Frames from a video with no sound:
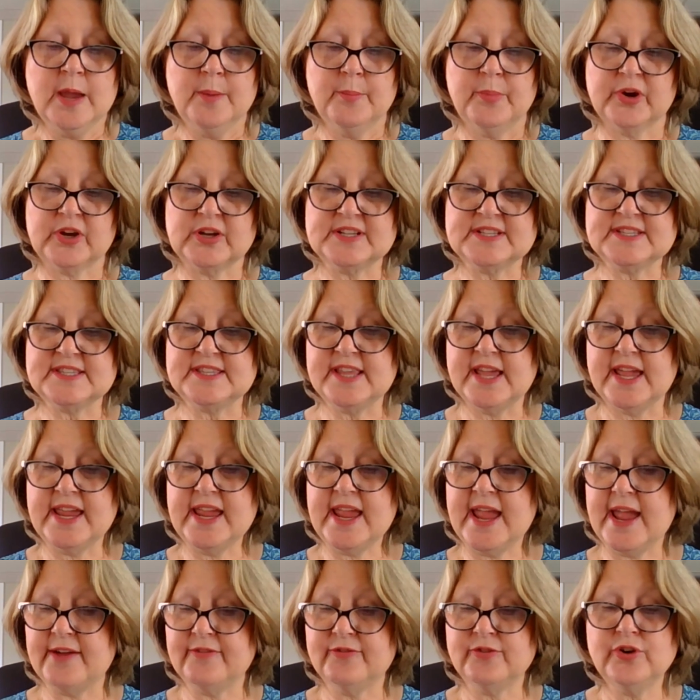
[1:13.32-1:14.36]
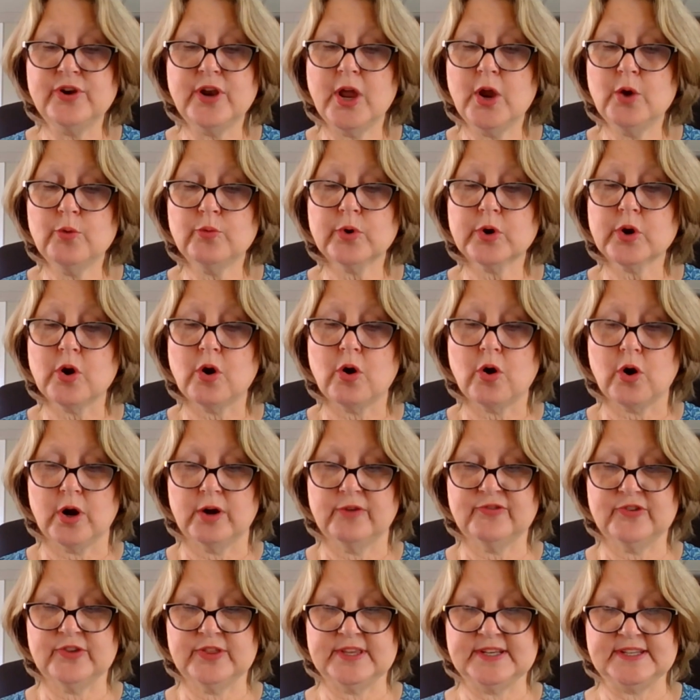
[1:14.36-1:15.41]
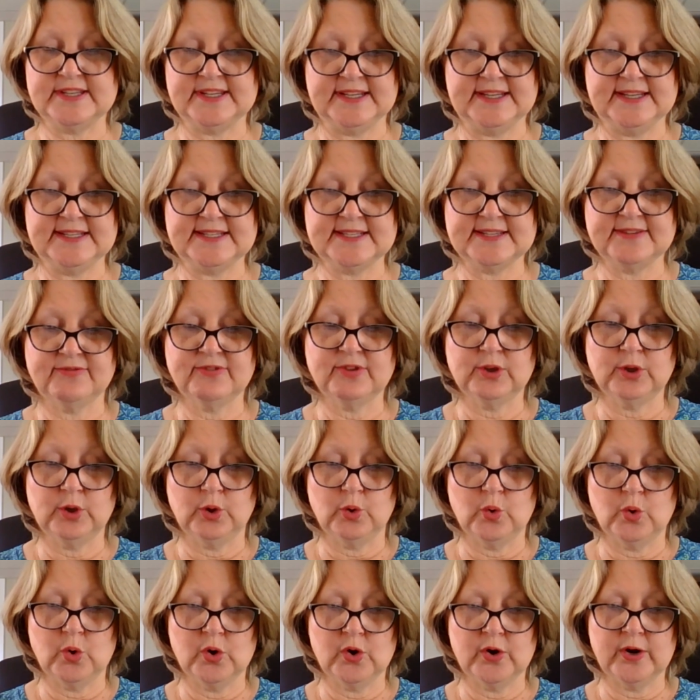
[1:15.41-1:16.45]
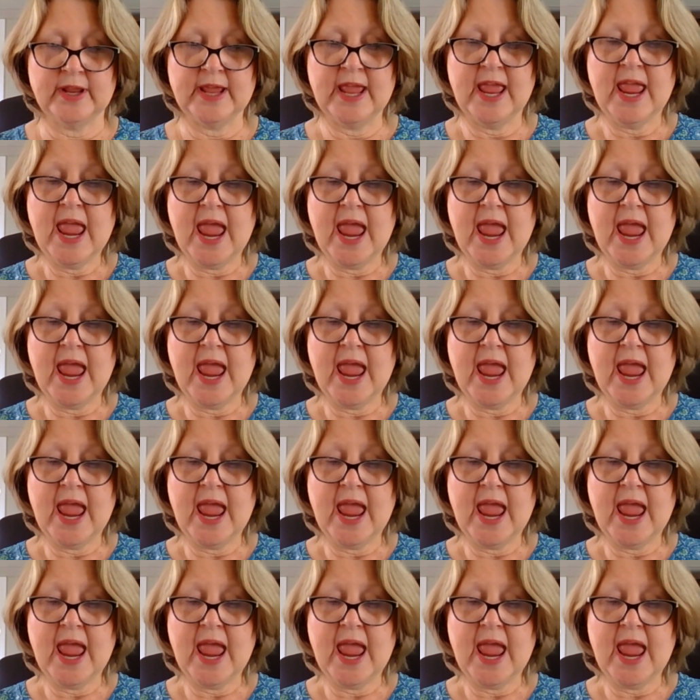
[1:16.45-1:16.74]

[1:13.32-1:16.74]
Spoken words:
Because they have no regard for the deeds of the Lord